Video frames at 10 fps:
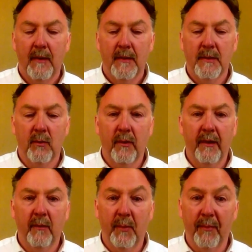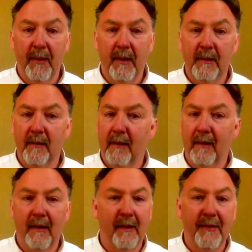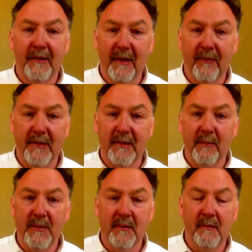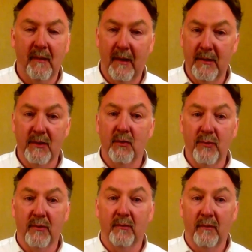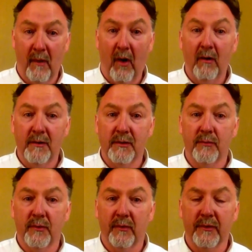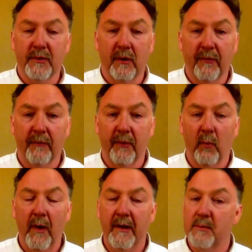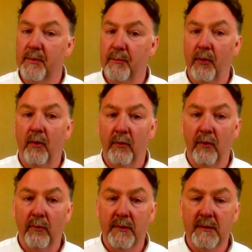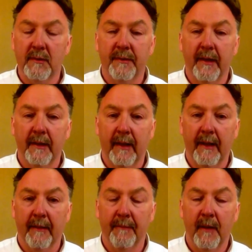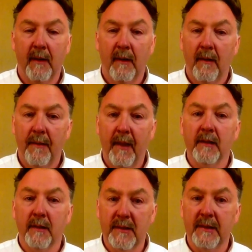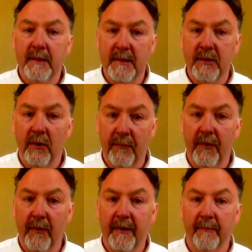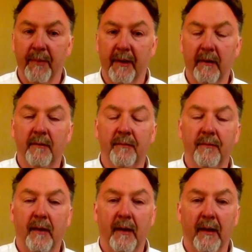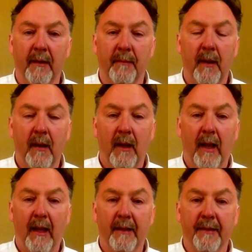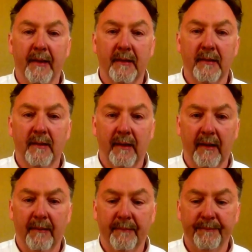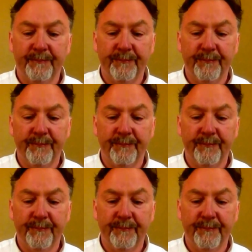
So in Upper Bann, I think David Simpson, as a social arch social conservative in a way, has been put on notice that um, that seat is now very competitive, um, and that um,